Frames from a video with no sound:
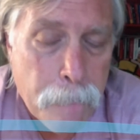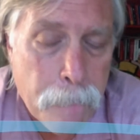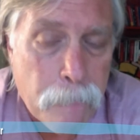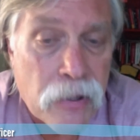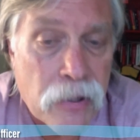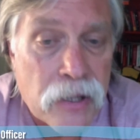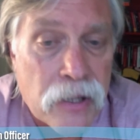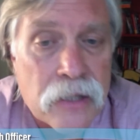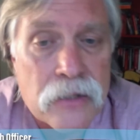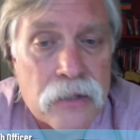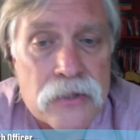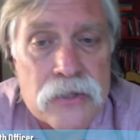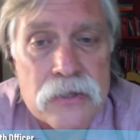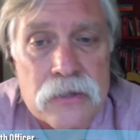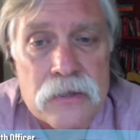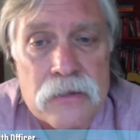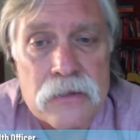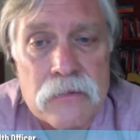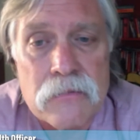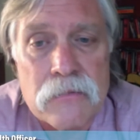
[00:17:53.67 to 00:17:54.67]
But
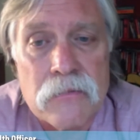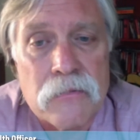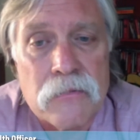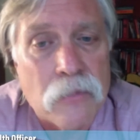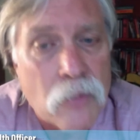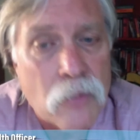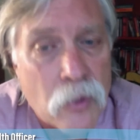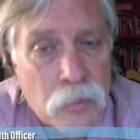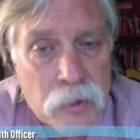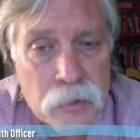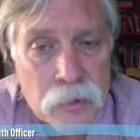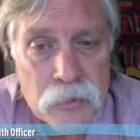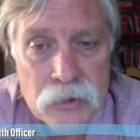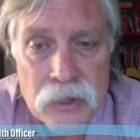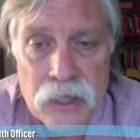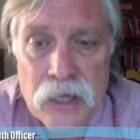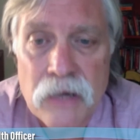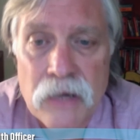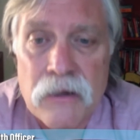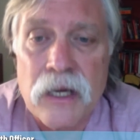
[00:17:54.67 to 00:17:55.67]
it's the more people
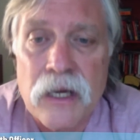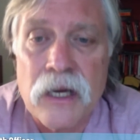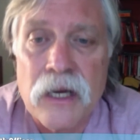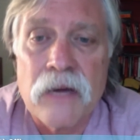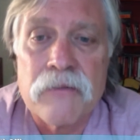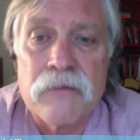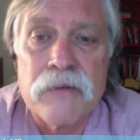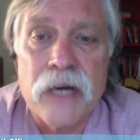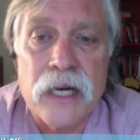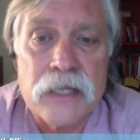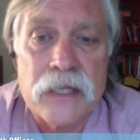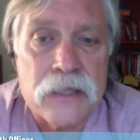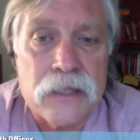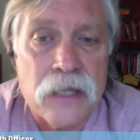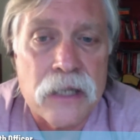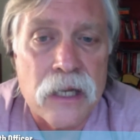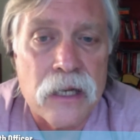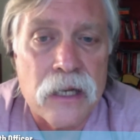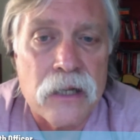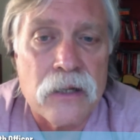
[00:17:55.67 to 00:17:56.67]
that can get
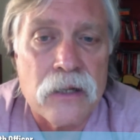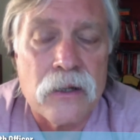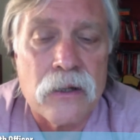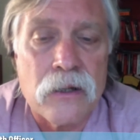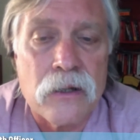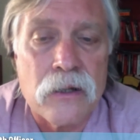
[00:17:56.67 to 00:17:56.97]
vaccinated,